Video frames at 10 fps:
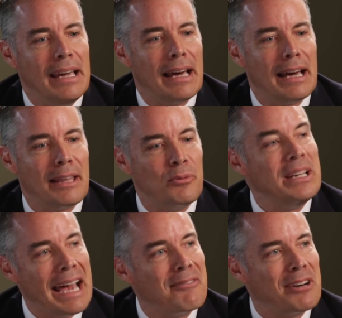that we
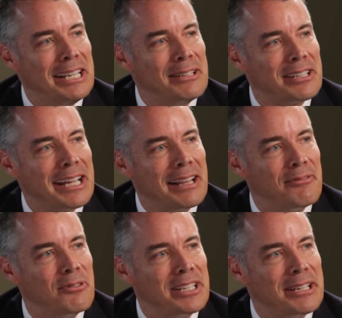have right here in
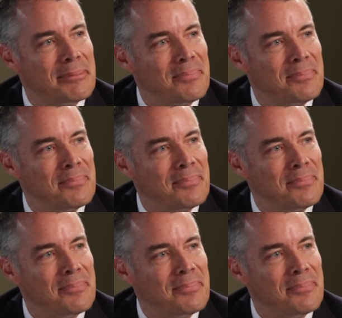California.